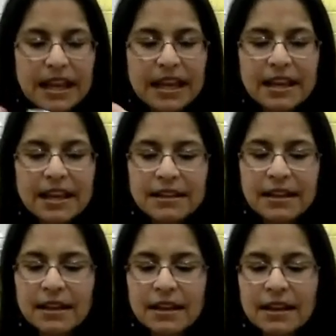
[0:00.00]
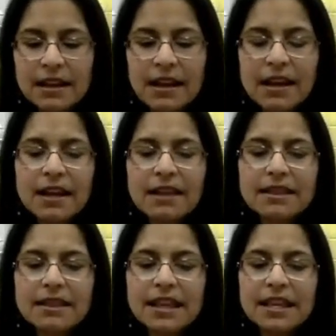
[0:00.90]
And
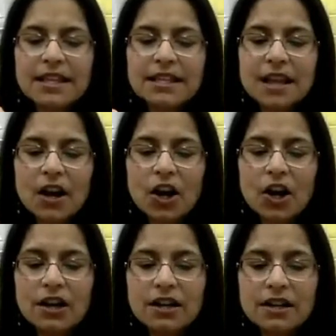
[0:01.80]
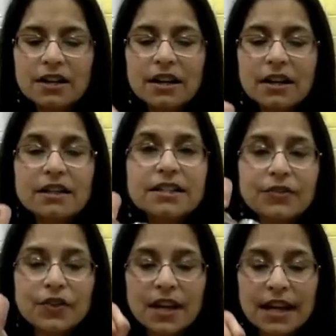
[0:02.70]
these are
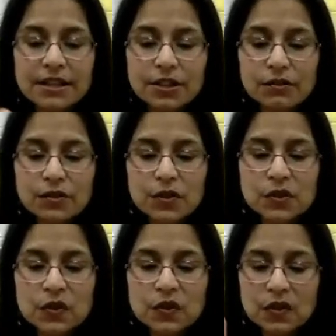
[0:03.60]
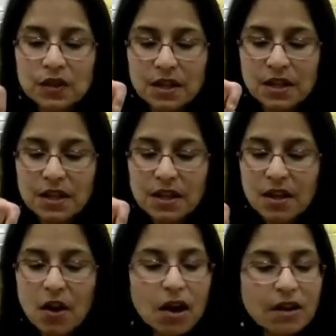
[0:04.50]
different lentils.
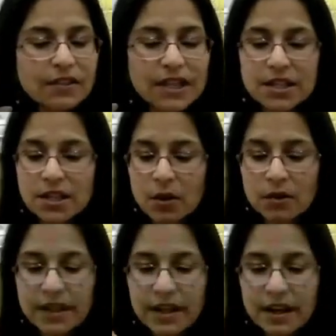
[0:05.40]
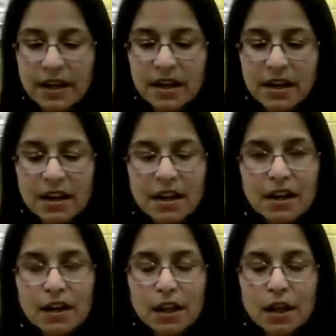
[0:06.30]
All of these go in there.
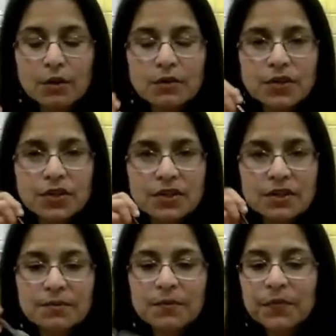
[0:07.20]
Cloves.